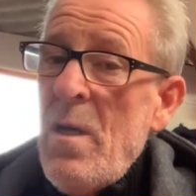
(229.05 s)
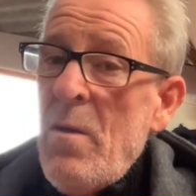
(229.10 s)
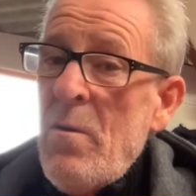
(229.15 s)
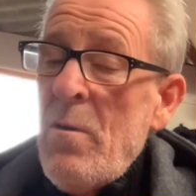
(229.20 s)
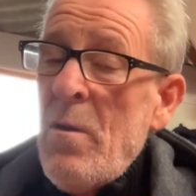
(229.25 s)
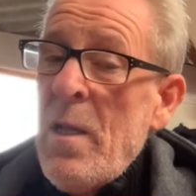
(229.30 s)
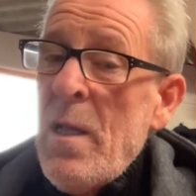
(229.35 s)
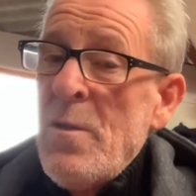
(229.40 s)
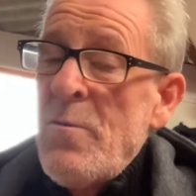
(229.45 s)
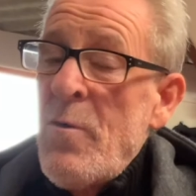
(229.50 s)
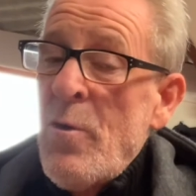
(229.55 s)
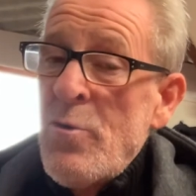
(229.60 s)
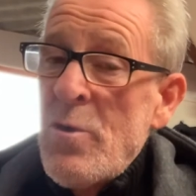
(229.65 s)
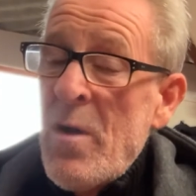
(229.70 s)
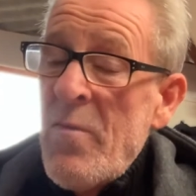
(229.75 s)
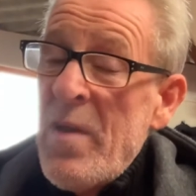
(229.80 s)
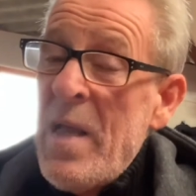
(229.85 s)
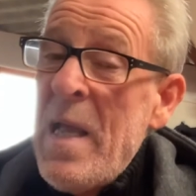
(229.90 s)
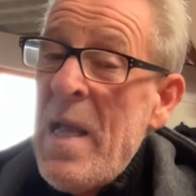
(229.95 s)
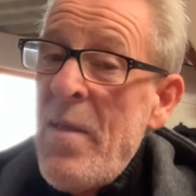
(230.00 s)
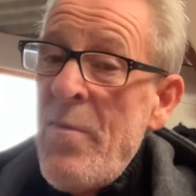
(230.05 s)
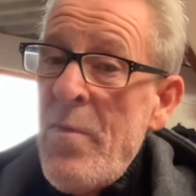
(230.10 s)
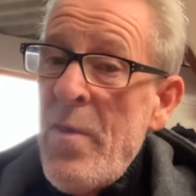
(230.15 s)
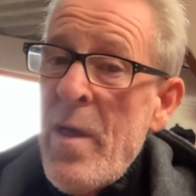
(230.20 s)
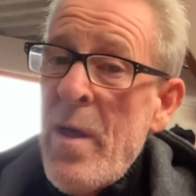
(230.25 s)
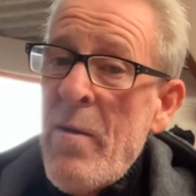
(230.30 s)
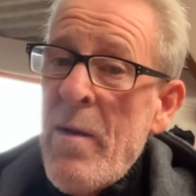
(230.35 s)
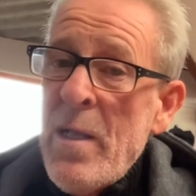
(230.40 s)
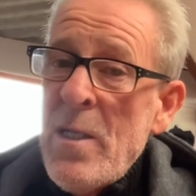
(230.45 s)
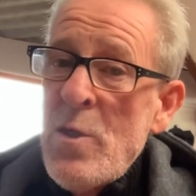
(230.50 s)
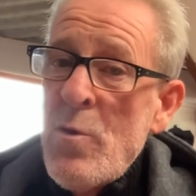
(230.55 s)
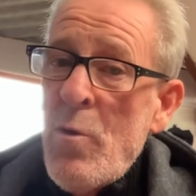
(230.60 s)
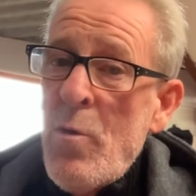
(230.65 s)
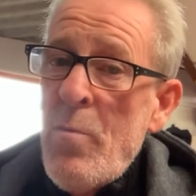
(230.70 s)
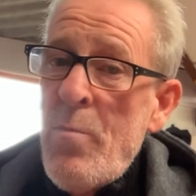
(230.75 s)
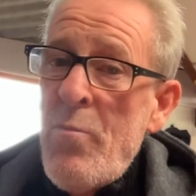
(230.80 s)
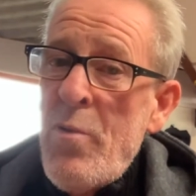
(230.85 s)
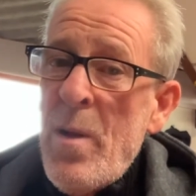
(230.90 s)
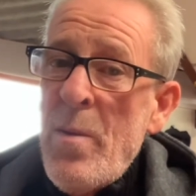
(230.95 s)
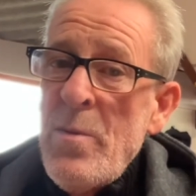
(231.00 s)
We're not allowed to photograph in their actual
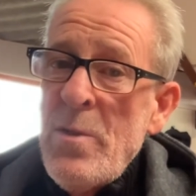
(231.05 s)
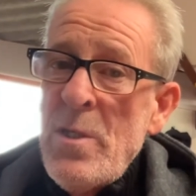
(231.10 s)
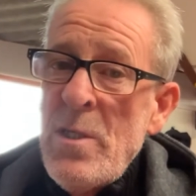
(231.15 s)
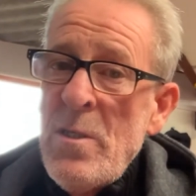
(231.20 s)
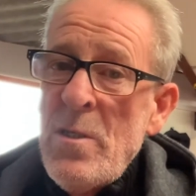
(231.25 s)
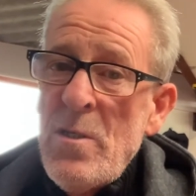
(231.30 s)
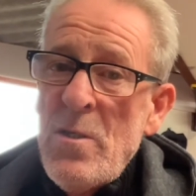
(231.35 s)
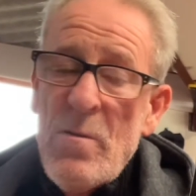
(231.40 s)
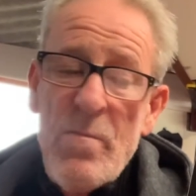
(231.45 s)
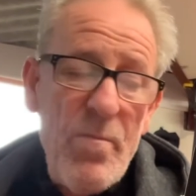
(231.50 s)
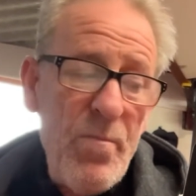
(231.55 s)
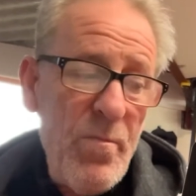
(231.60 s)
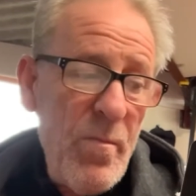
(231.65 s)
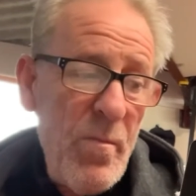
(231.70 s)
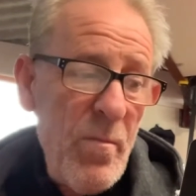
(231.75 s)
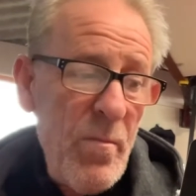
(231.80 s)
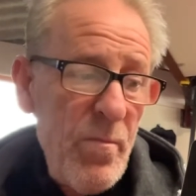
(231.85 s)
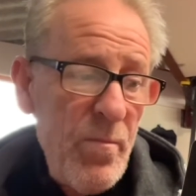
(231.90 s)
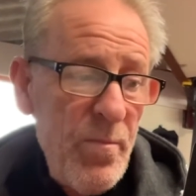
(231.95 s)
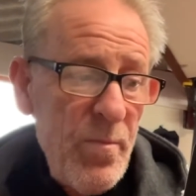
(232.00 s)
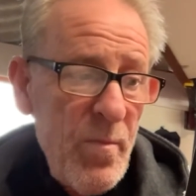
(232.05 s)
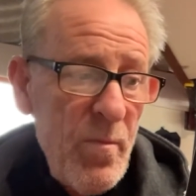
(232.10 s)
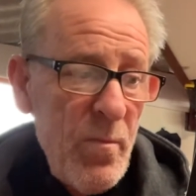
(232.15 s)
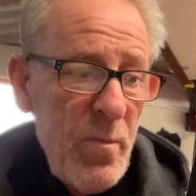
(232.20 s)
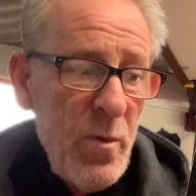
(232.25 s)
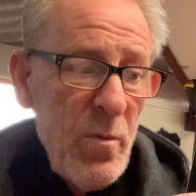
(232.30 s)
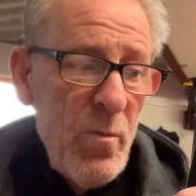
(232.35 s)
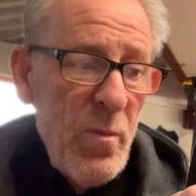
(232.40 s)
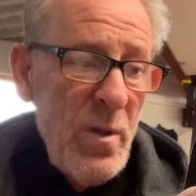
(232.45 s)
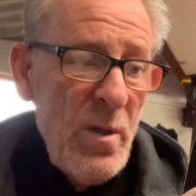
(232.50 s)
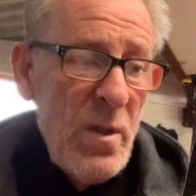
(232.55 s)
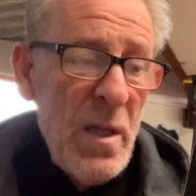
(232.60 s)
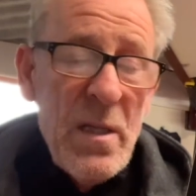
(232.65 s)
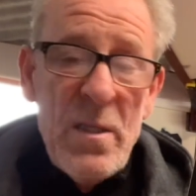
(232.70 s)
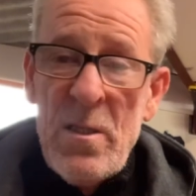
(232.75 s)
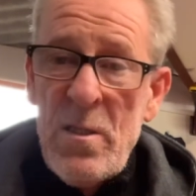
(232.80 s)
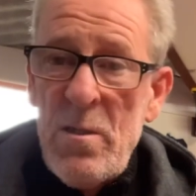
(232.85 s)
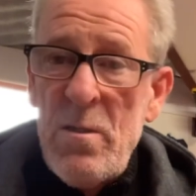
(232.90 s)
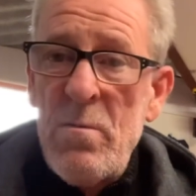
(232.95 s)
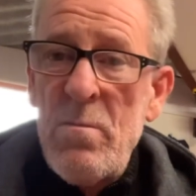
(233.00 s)
premises, but
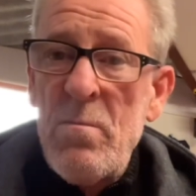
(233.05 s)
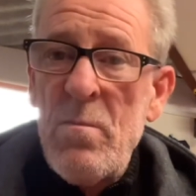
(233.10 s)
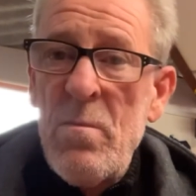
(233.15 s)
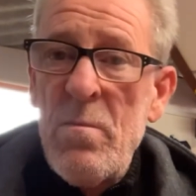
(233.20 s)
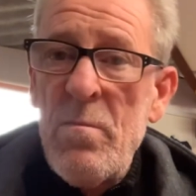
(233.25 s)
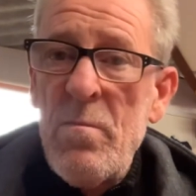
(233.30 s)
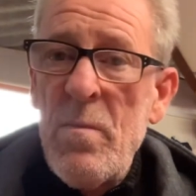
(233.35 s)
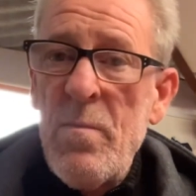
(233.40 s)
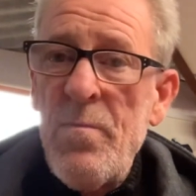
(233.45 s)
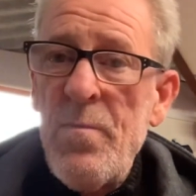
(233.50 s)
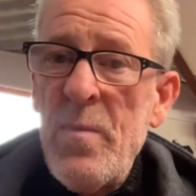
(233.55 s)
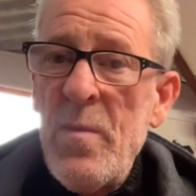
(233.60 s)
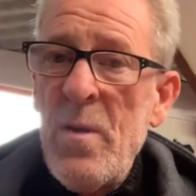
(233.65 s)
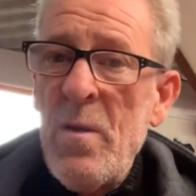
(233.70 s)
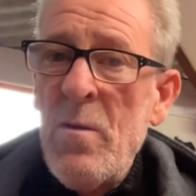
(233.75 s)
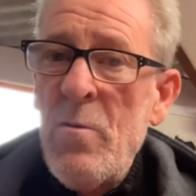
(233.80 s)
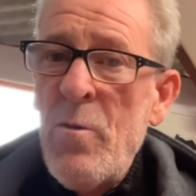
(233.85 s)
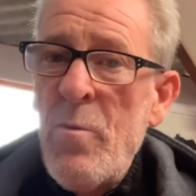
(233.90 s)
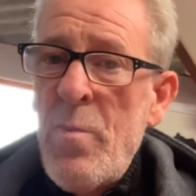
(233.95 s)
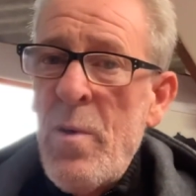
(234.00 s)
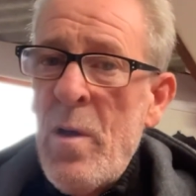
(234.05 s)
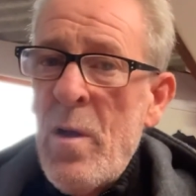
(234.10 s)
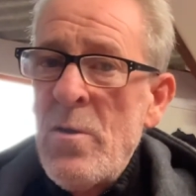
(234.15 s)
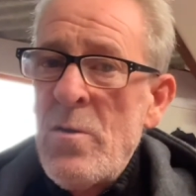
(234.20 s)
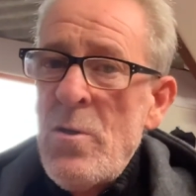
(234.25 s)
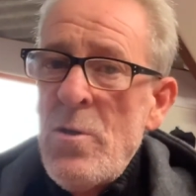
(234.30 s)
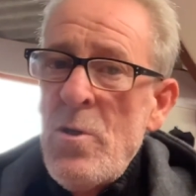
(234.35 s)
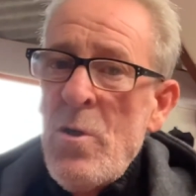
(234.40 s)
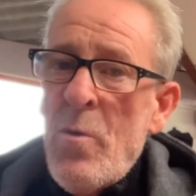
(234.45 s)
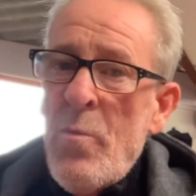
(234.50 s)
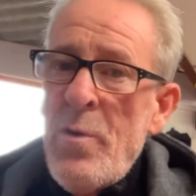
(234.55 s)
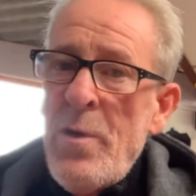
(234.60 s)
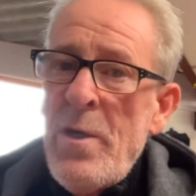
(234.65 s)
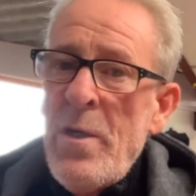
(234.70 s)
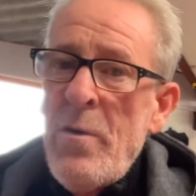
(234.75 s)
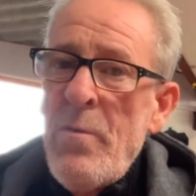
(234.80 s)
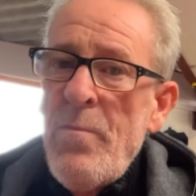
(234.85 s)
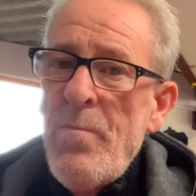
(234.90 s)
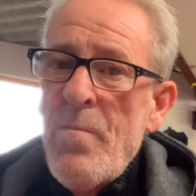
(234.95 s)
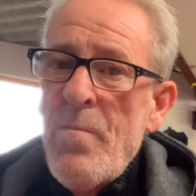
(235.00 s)
that's another part of the job we do.